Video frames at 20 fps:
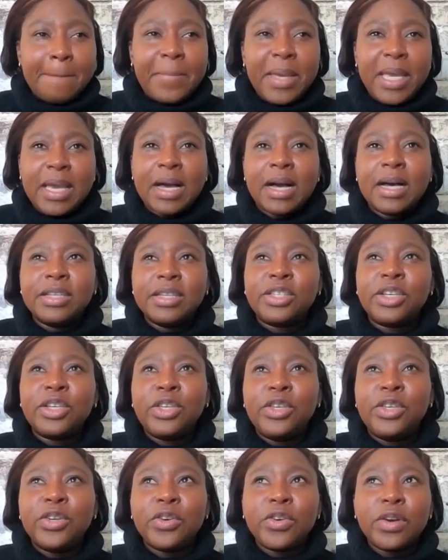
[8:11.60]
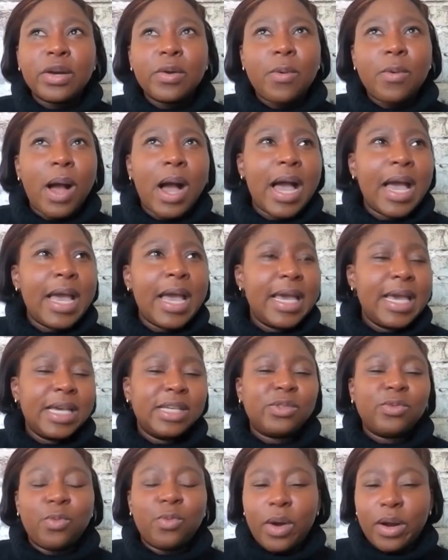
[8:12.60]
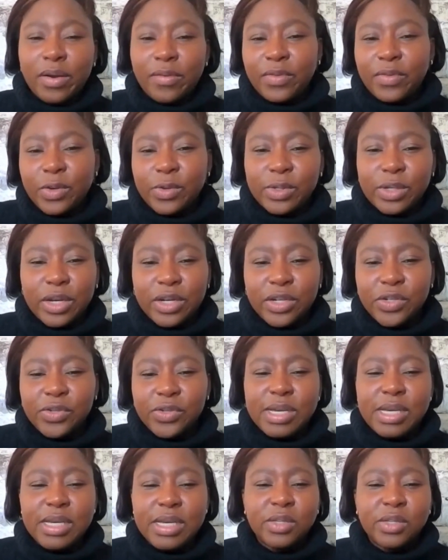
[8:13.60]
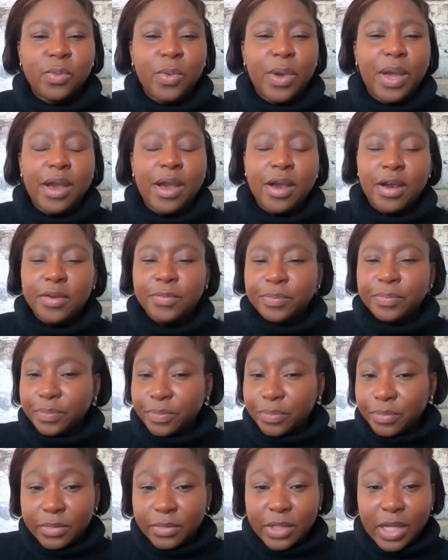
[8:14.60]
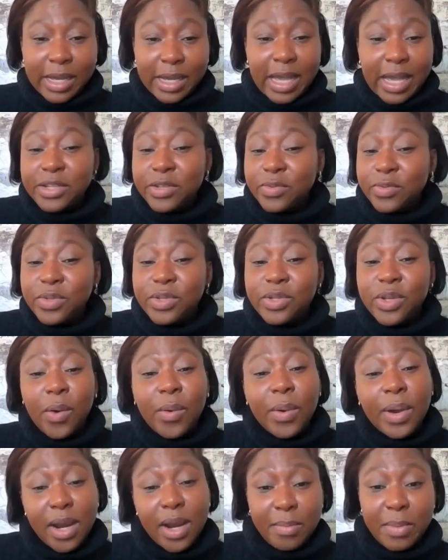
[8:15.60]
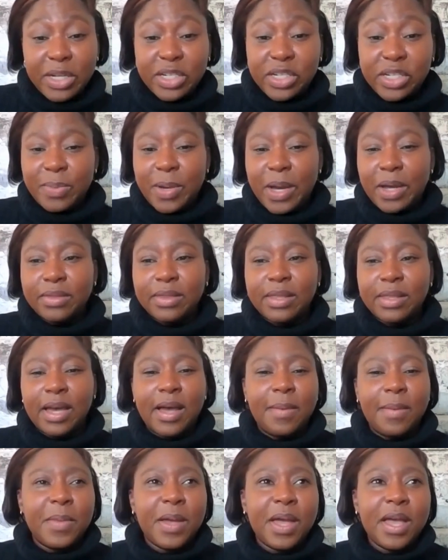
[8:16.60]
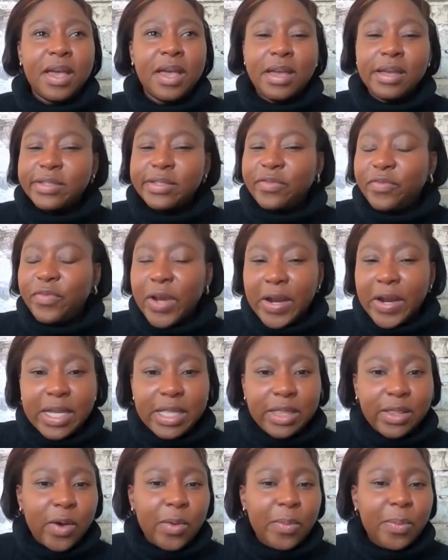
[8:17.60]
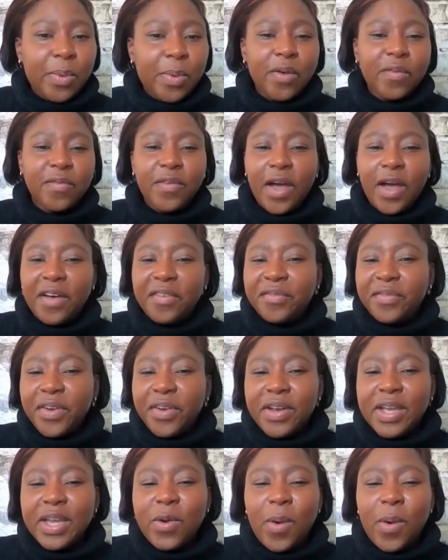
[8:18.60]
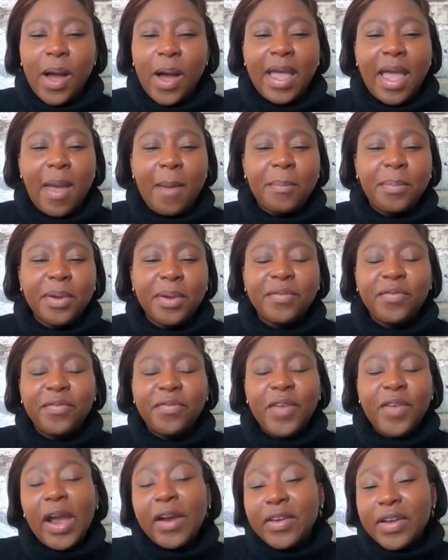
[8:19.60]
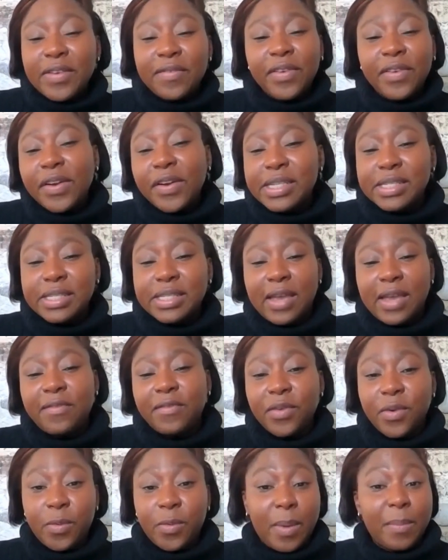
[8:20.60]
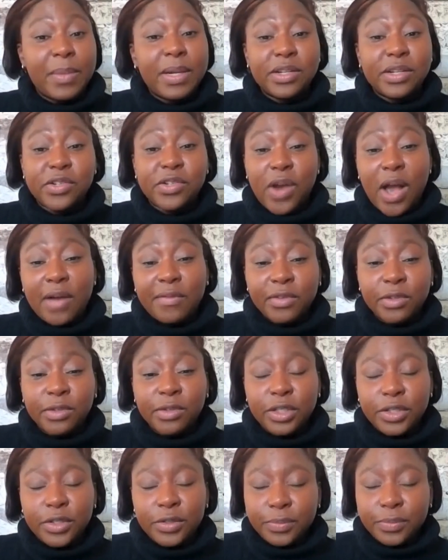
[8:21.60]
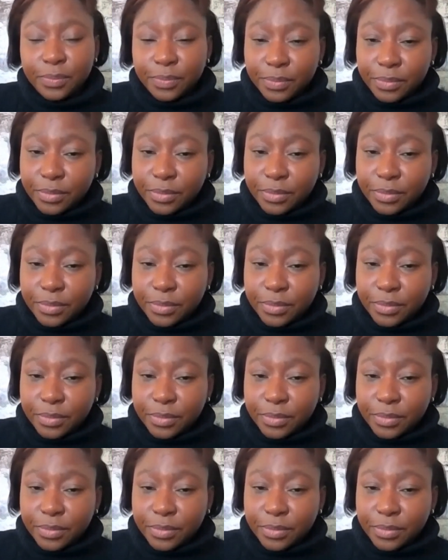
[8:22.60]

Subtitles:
because Uruguay is one of those countries where, again, you don't hear much about them. It's very low profile, very quiet, but very, very safe for women to travel to.